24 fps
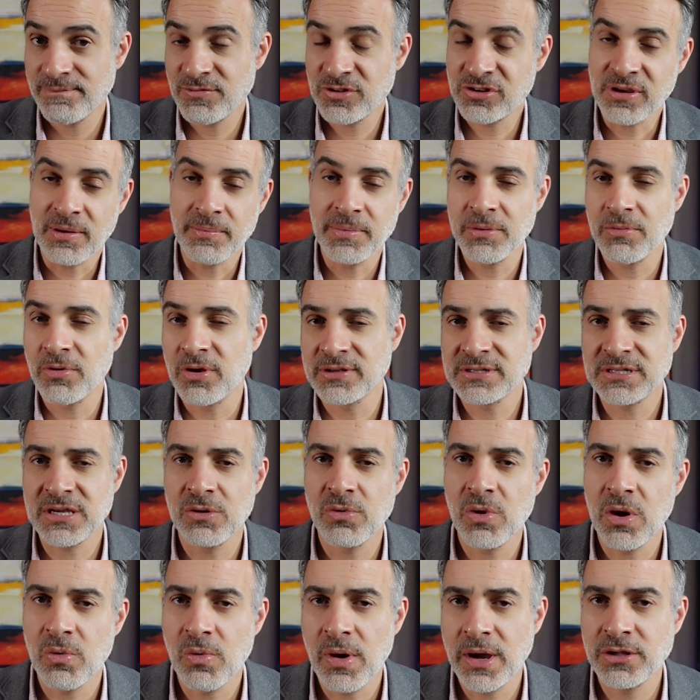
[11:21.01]
And some people will say,
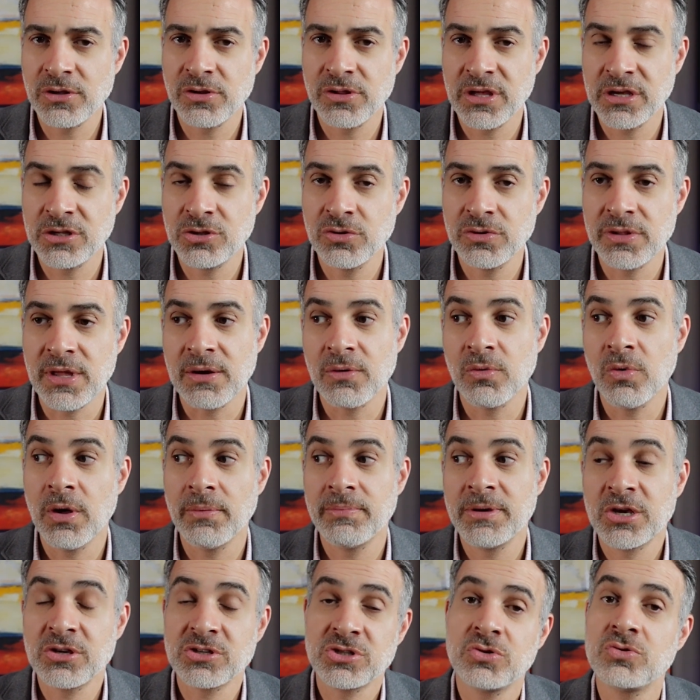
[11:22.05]
well, why do they do that? Well,
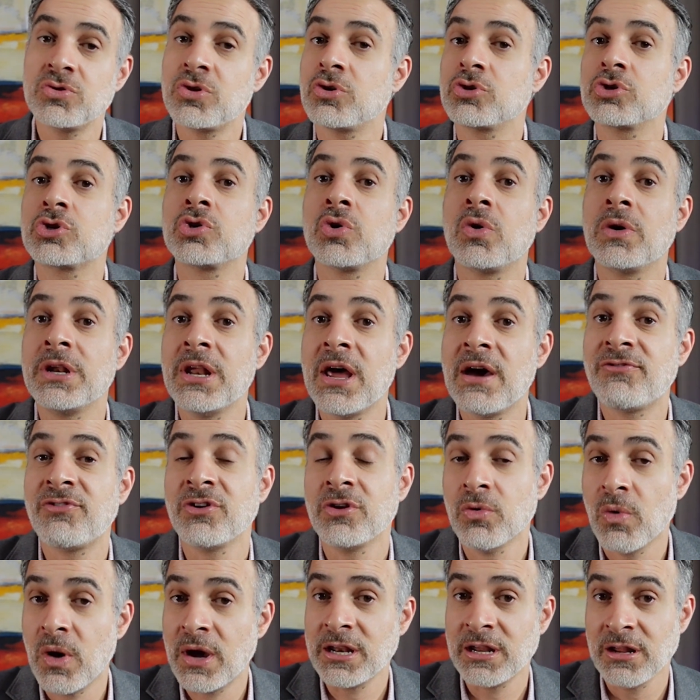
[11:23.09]
because you don't show enough
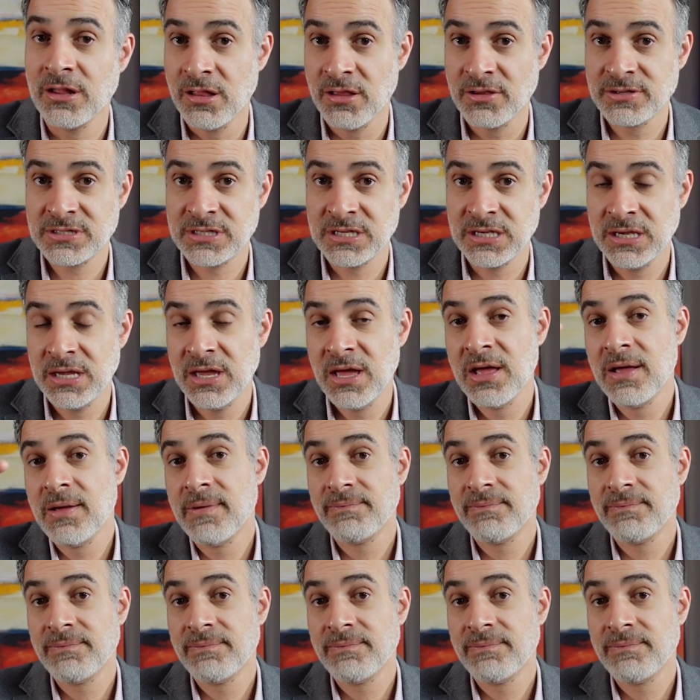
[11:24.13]
in one LLC.